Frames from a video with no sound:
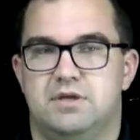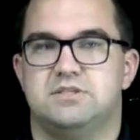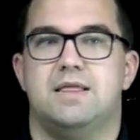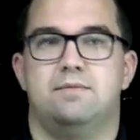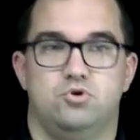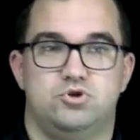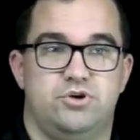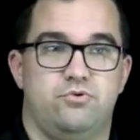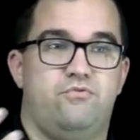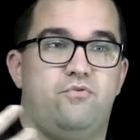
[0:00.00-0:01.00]
a slightly more
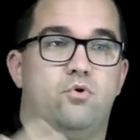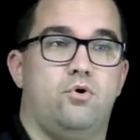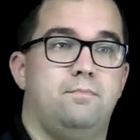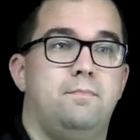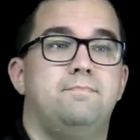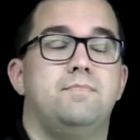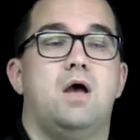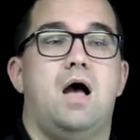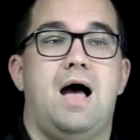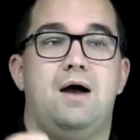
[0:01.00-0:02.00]
general form.
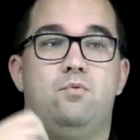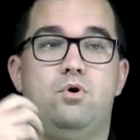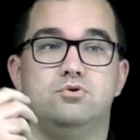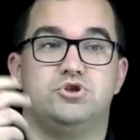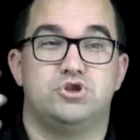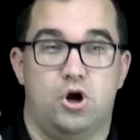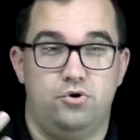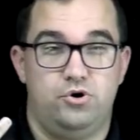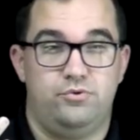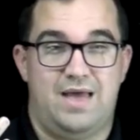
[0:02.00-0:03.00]
I will
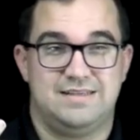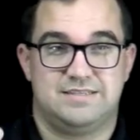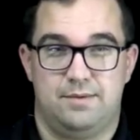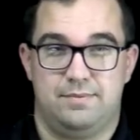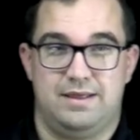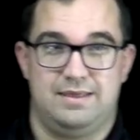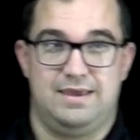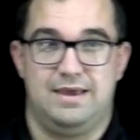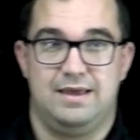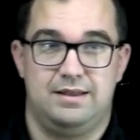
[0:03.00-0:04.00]
show you that statement at
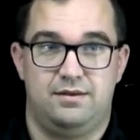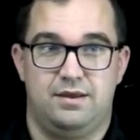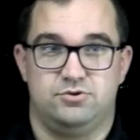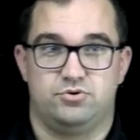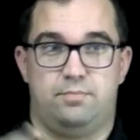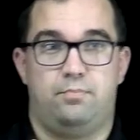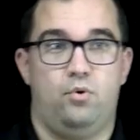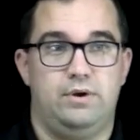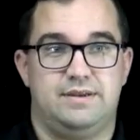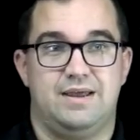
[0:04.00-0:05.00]
the end and sort of
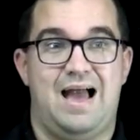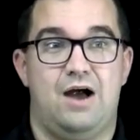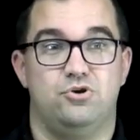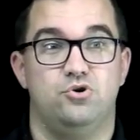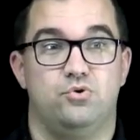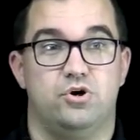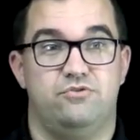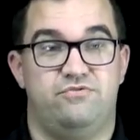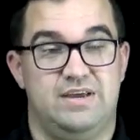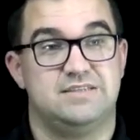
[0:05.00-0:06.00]
point to how you
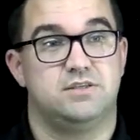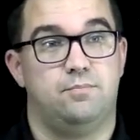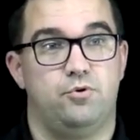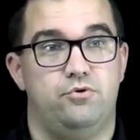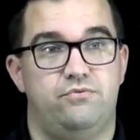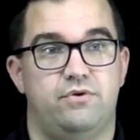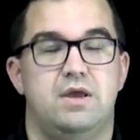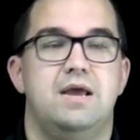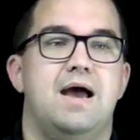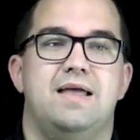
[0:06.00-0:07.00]
could fix the proof.
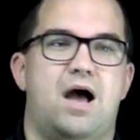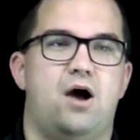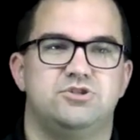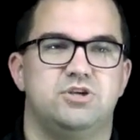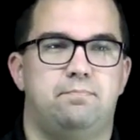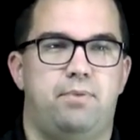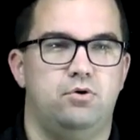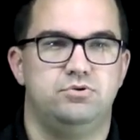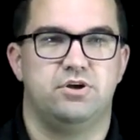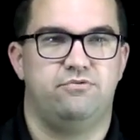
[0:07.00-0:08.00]
And I'll actually
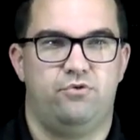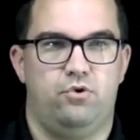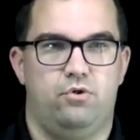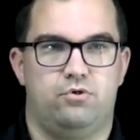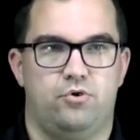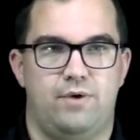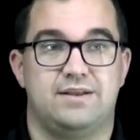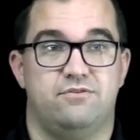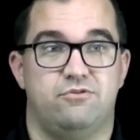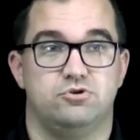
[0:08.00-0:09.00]
post a full
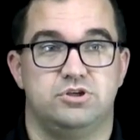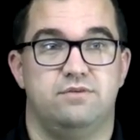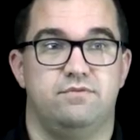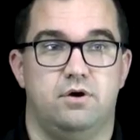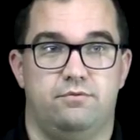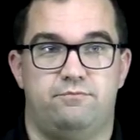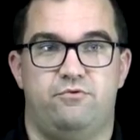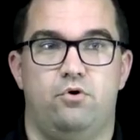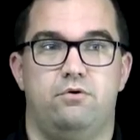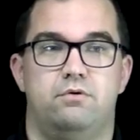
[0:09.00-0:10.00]
corrected version of a
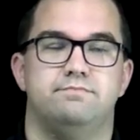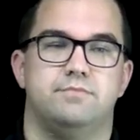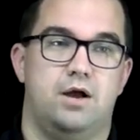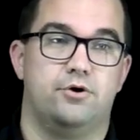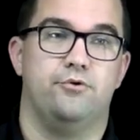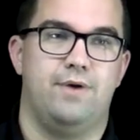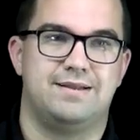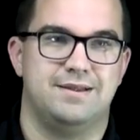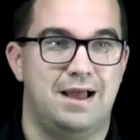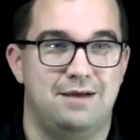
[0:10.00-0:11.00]
full, not
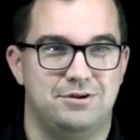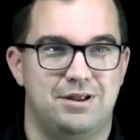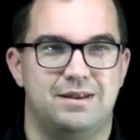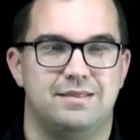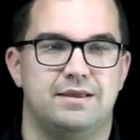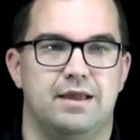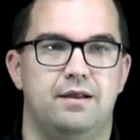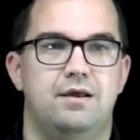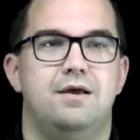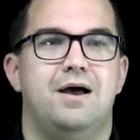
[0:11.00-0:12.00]
corrected, I haven't done anything
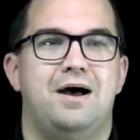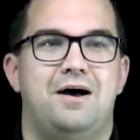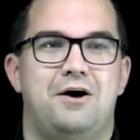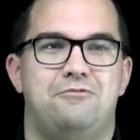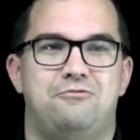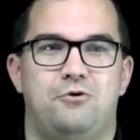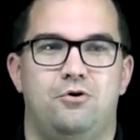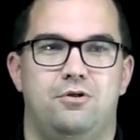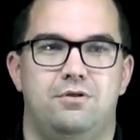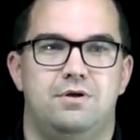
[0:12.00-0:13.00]
yet, a
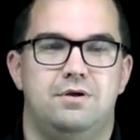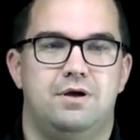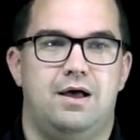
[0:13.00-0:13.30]
full